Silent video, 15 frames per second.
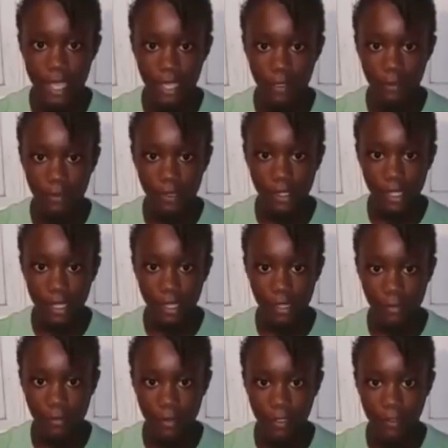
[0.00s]
It will
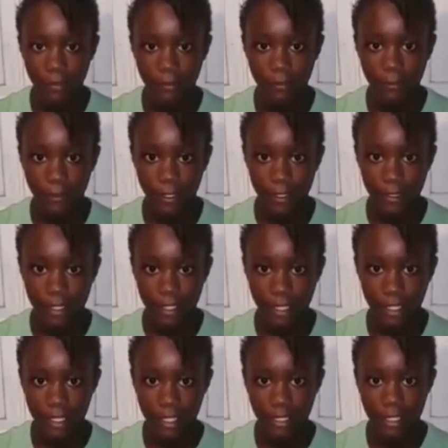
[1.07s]
help me
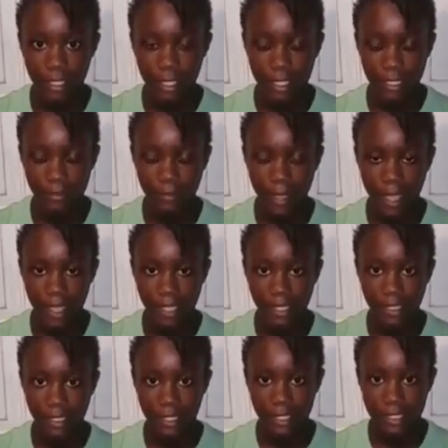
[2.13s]
further in my
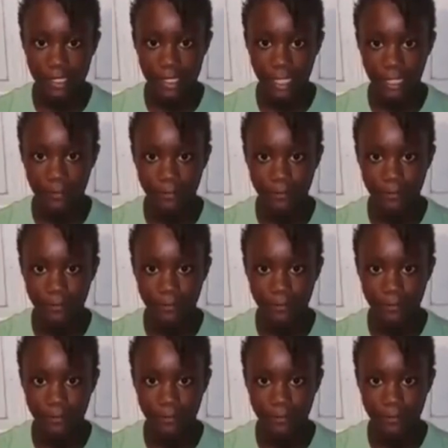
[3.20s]
education.